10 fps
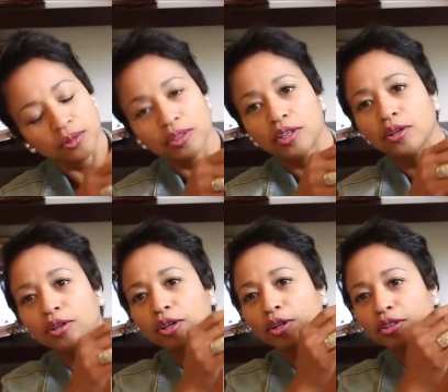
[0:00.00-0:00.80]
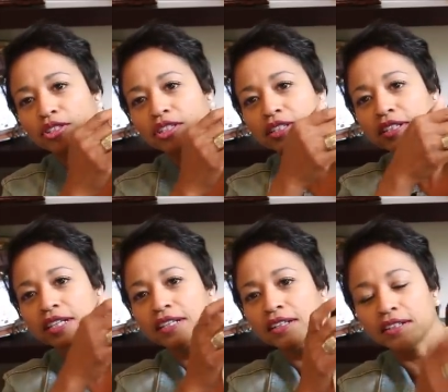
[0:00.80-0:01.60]
with Coco
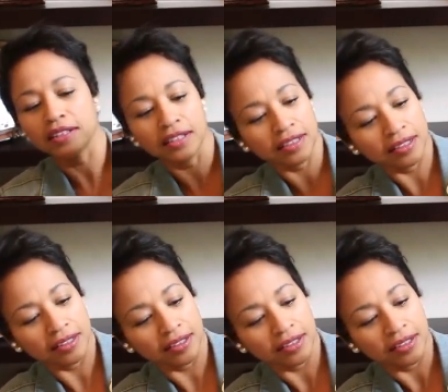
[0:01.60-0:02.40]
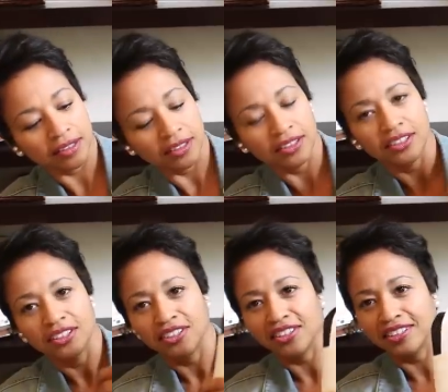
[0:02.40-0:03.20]
Chanel
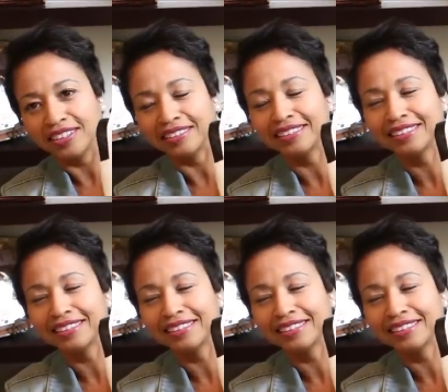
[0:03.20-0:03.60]
on it.